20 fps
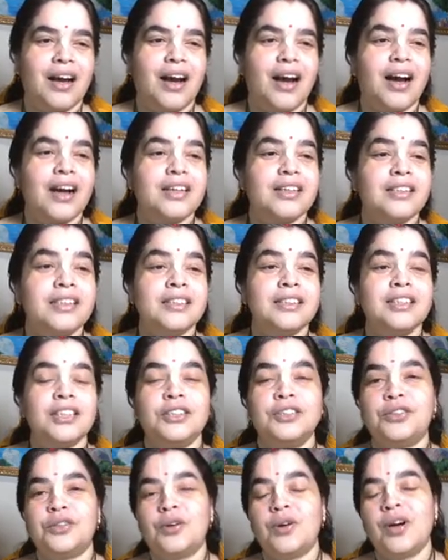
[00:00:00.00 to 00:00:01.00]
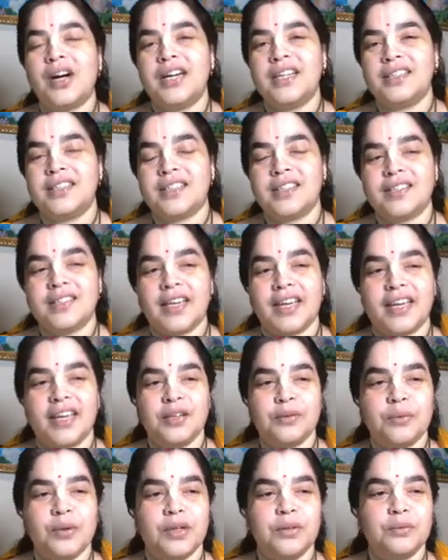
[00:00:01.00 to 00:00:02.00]
Akrita droha is the
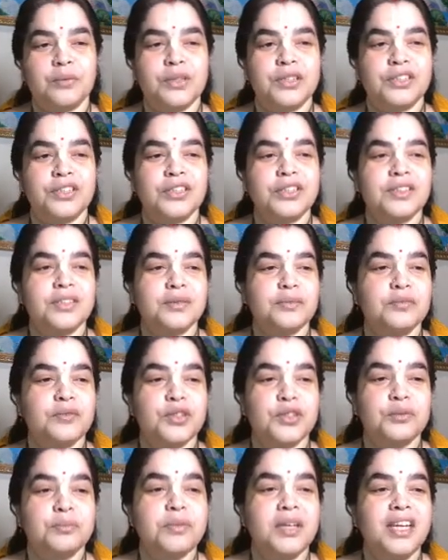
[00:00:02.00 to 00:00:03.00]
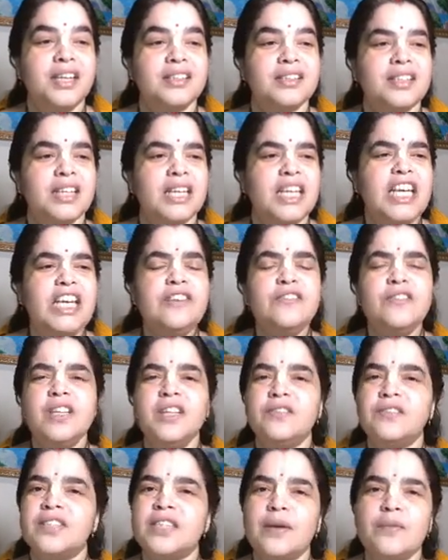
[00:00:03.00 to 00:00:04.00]
second one, which means that even
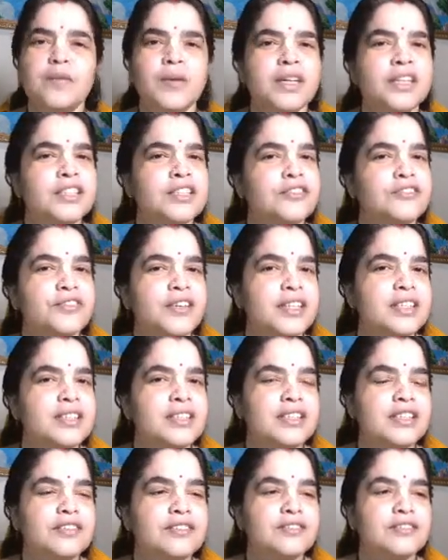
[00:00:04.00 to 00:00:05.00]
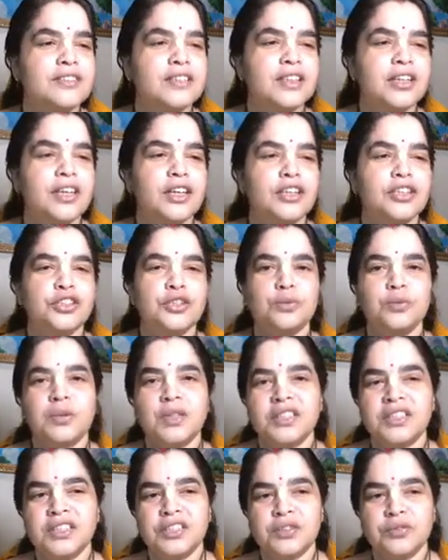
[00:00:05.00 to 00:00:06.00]
if someone is offensive
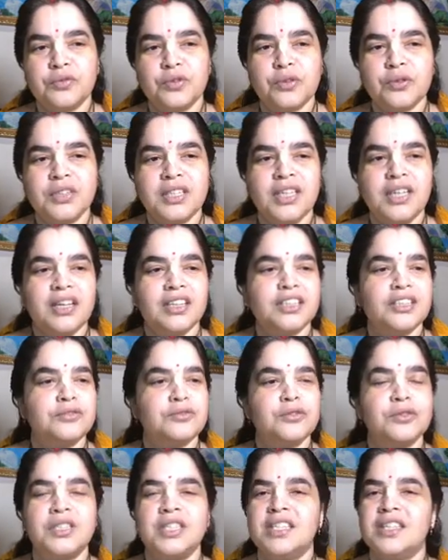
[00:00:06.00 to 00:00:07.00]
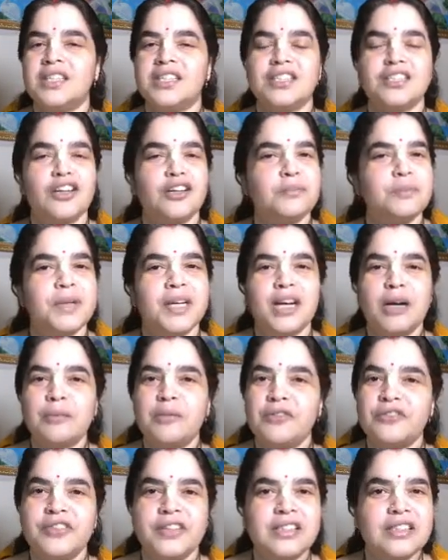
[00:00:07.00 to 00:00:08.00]
toward a devotee does not become
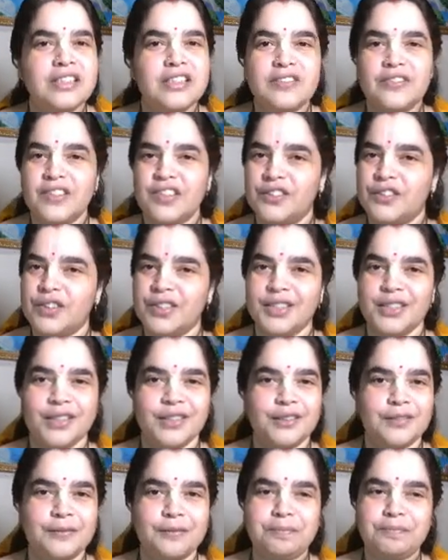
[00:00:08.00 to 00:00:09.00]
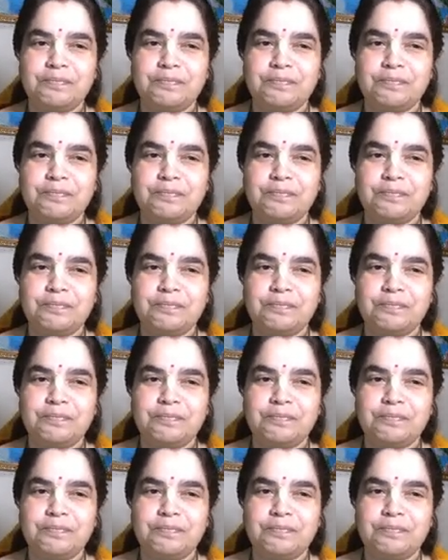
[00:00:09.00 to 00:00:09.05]
offensive in return.